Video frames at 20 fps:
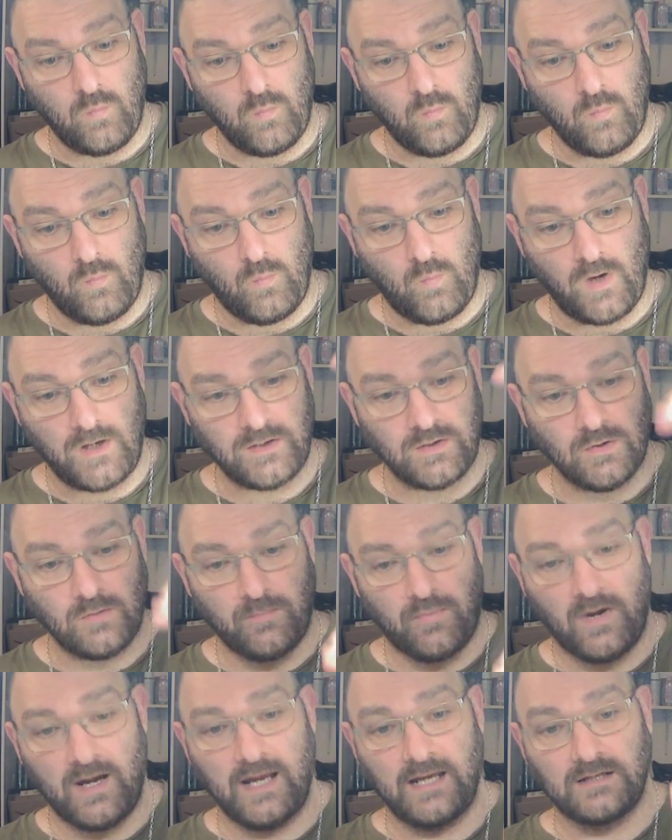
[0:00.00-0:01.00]
when your
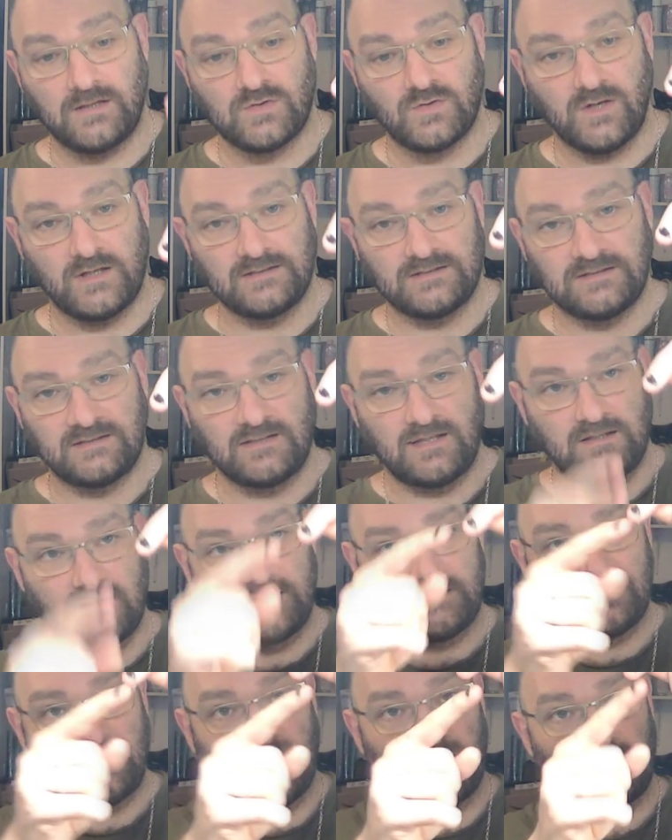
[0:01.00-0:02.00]
brain tries to send a
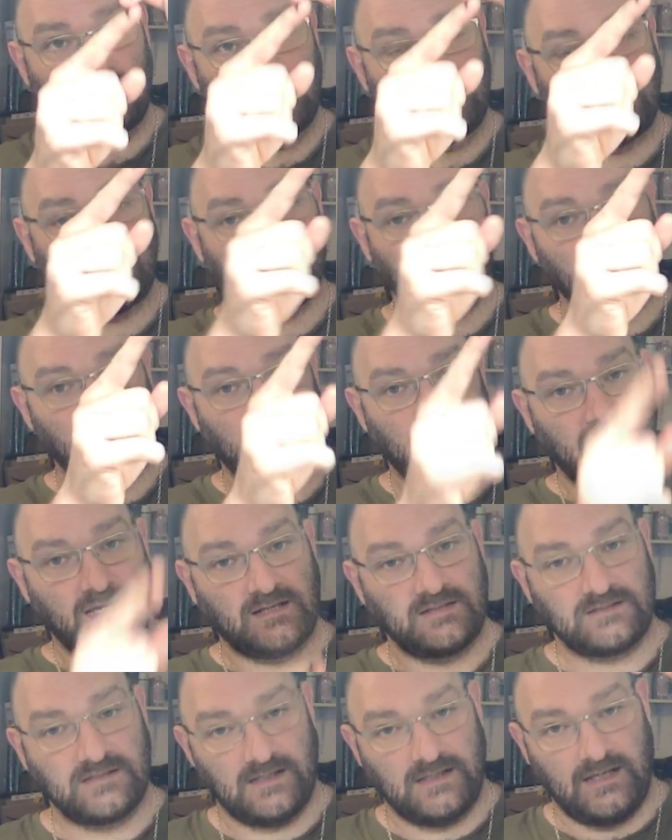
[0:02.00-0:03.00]
signal from here
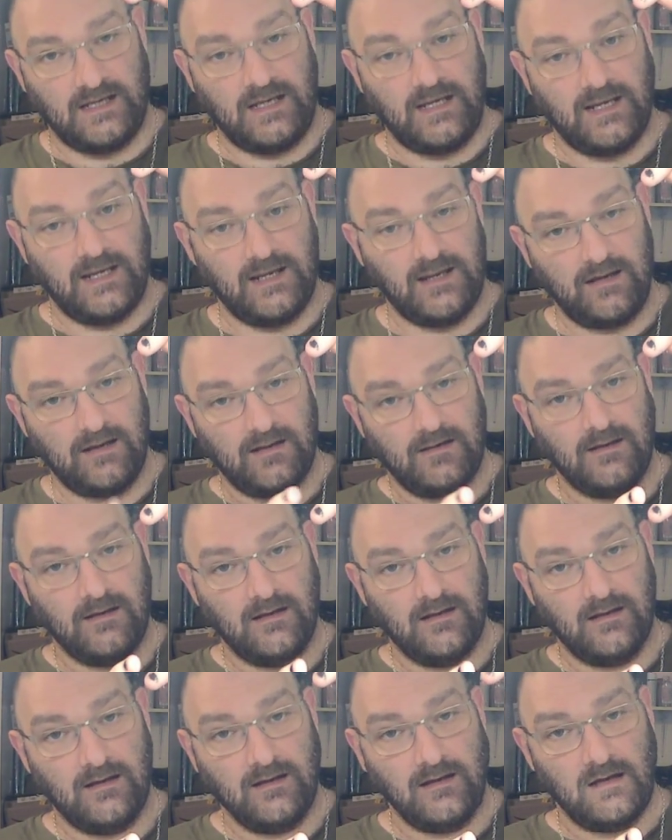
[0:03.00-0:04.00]
to here,
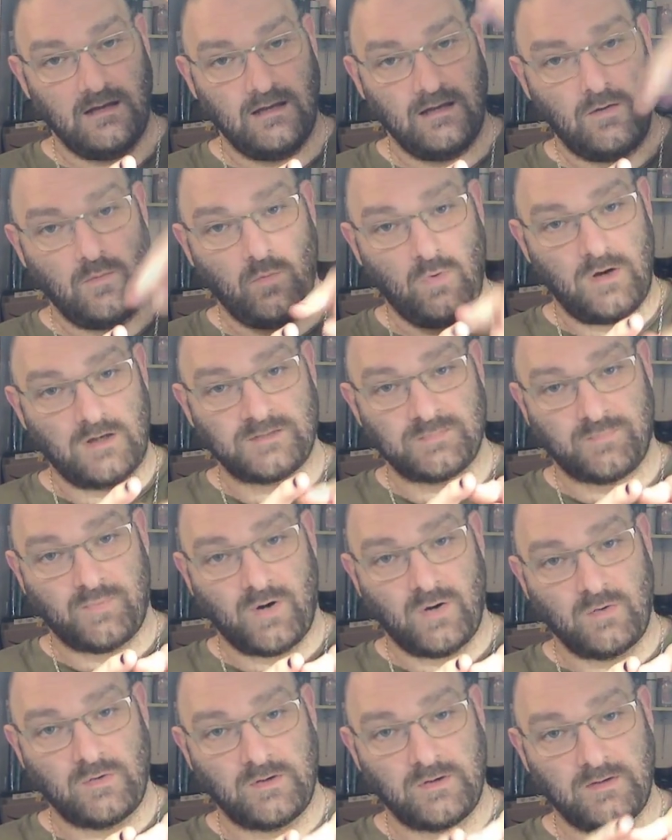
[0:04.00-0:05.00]
where it's
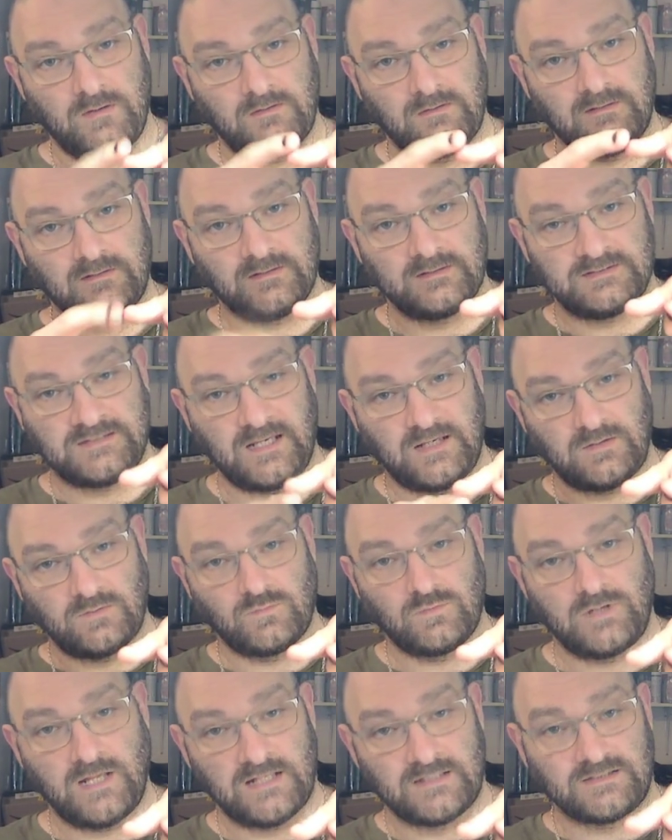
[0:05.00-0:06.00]
broken, the signal
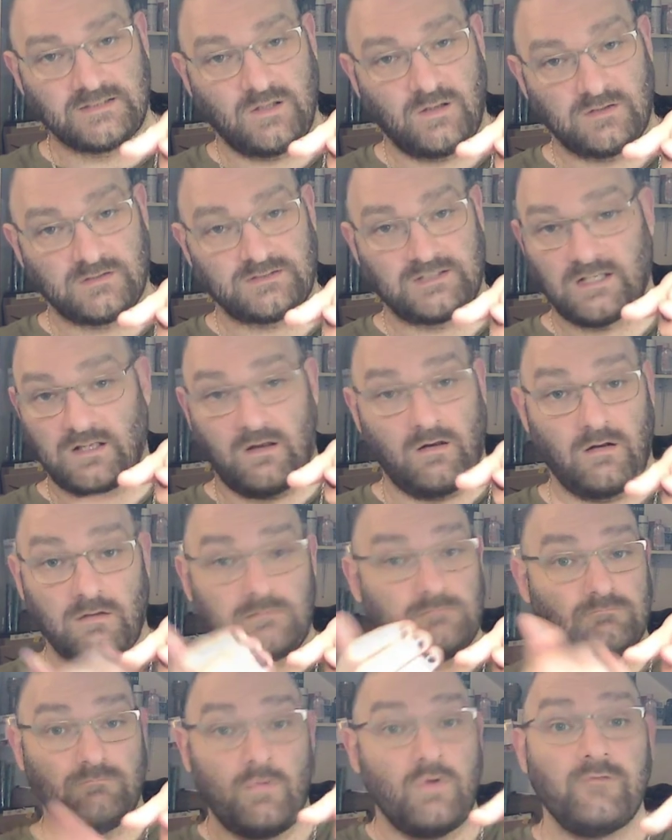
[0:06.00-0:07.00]
gets lost. It can't
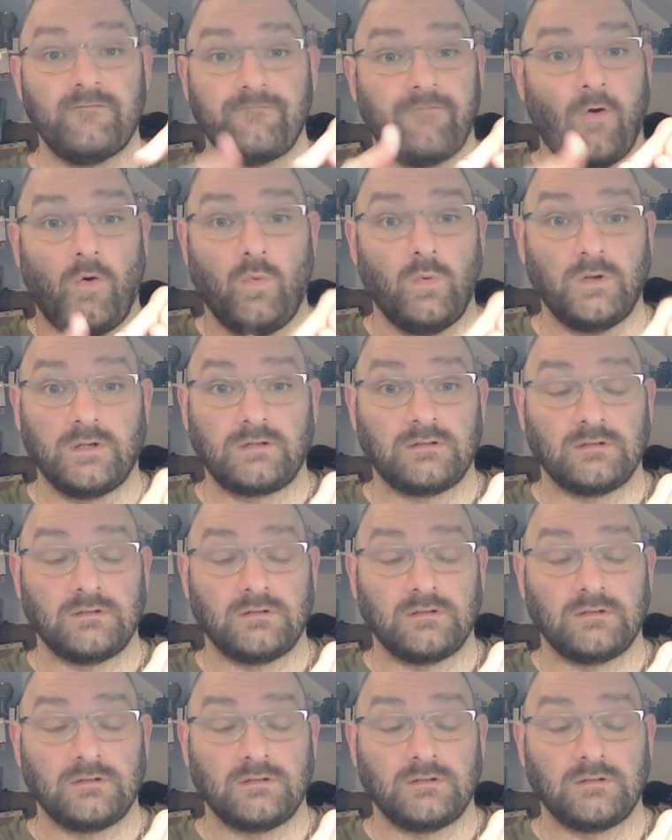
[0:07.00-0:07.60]
move forward.